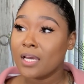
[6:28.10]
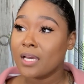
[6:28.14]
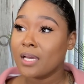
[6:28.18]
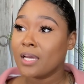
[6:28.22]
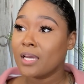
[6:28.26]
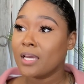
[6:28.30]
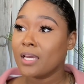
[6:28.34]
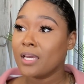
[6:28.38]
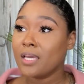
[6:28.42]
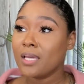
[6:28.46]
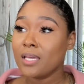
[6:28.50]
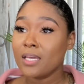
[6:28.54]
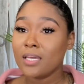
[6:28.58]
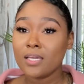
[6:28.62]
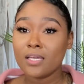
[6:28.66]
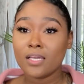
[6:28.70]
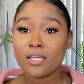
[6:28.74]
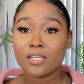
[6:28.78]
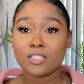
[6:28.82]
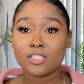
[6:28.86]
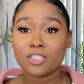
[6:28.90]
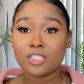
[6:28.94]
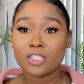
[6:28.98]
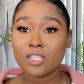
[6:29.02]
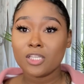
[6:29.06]

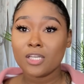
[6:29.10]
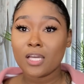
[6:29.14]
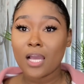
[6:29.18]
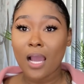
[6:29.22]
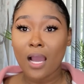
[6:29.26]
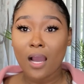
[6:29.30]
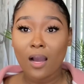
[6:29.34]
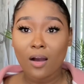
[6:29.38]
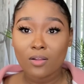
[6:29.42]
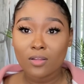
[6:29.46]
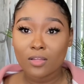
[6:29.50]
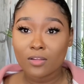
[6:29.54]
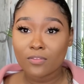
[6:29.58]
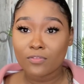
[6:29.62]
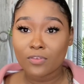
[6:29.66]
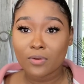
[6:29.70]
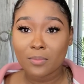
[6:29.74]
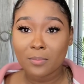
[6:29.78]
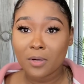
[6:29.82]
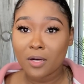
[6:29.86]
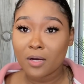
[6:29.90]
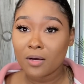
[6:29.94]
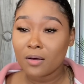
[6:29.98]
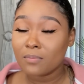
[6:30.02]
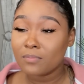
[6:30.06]
She called it from
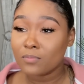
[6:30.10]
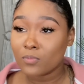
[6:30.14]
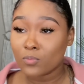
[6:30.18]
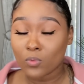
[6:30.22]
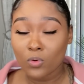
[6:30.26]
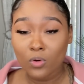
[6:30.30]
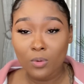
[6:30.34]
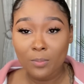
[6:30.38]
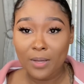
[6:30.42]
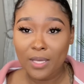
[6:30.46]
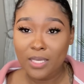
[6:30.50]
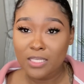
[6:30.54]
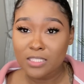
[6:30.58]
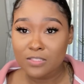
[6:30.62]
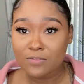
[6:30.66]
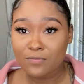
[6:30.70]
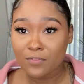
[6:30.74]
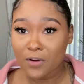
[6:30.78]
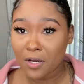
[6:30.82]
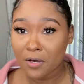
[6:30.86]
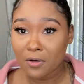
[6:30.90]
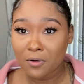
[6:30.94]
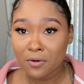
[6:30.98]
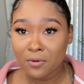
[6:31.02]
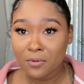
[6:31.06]
her roommate's
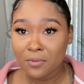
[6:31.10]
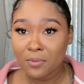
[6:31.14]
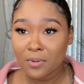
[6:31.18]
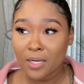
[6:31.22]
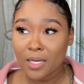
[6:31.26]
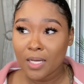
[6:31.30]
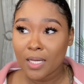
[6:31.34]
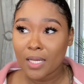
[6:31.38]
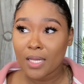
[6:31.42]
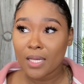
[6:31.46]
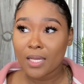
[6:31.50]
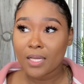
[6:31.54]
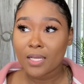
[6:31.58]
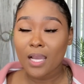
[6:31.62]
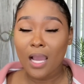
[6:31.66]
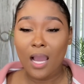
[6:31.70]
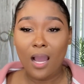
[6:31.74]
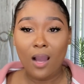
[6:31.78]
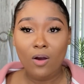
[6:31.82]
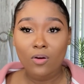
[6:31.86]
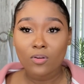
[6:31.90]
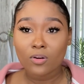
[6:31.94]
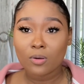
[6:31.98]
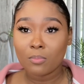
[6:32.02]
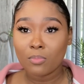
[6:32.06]
phone,
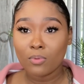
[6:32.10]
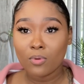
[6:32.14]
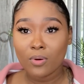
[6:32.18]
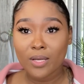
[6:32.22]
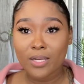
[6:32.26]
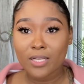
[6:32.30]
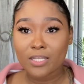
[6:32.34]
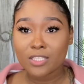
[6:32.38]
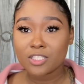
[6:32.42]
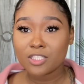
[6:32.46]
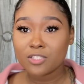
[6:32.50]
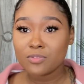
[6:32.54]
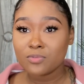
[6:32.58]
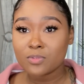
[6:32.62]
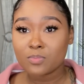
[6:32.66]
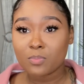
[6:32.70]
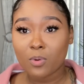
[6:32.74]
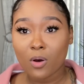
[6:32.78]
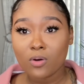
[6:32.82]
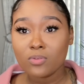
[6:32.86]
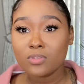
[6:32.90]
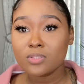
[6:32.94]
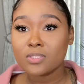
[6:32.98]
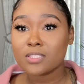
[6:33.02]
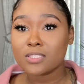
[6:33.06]
called the boy that she was
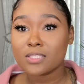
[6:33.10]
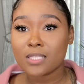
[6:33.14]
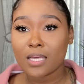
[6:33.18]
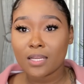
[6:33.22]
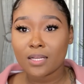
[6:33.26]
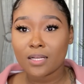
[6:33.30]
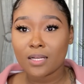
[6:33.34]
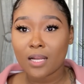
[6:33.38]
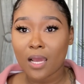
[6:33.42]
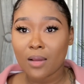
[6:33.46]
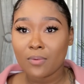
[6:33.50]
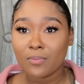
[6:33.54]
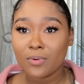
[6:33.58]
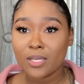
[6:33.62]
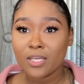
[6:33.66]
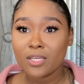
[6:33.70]
supposed to stay the night with.